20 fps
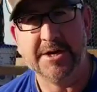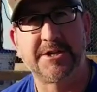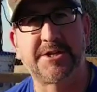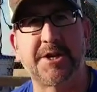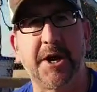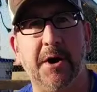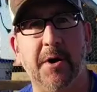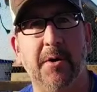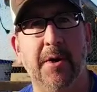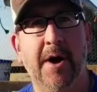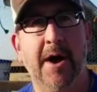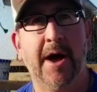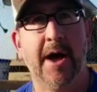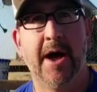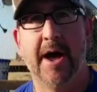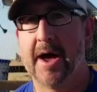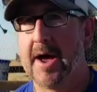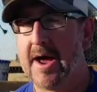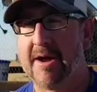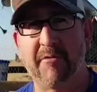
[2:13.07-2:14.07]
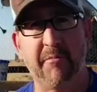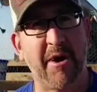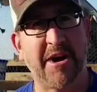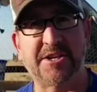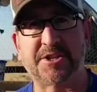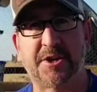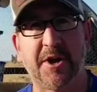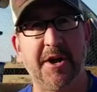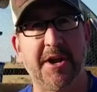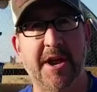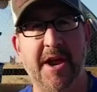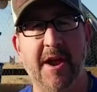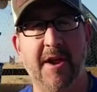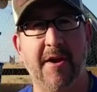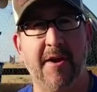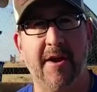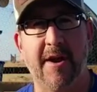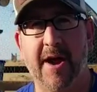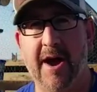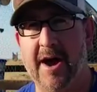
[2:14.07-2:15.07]
So everybody's good
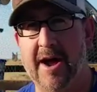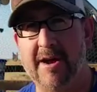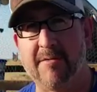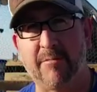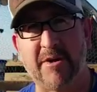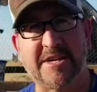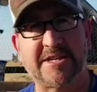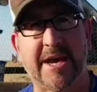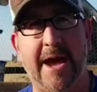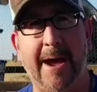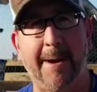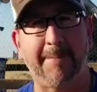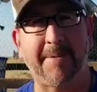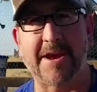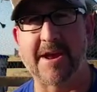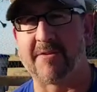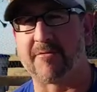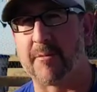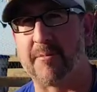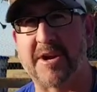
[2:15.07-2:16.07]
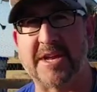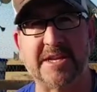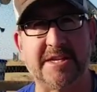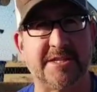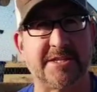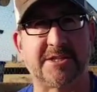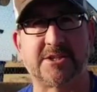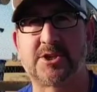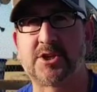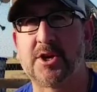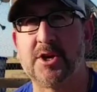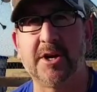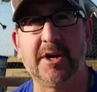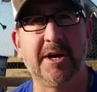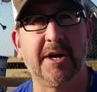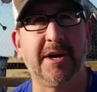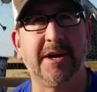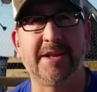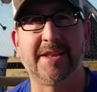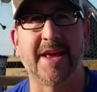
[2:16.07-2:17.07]
here. Everybody's happy. Everybody's
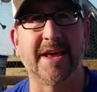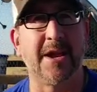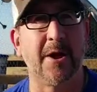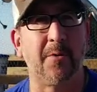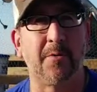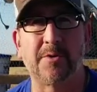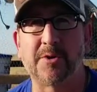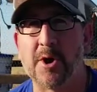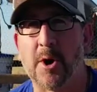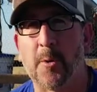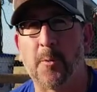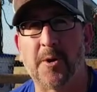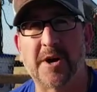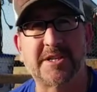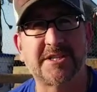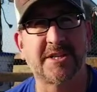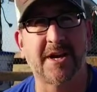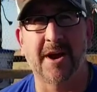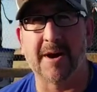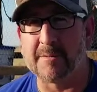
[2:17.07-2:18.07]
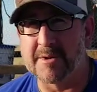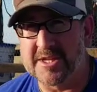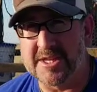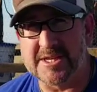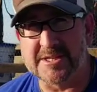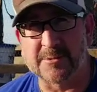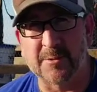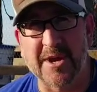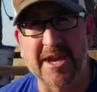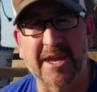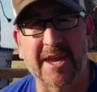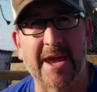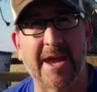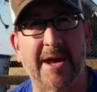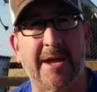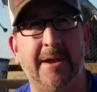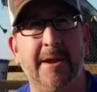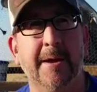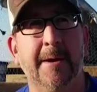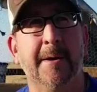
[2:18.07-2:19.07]
good. They don't know what's coming this
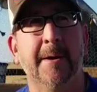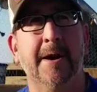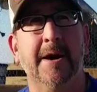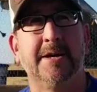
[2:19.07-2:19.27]
weekend.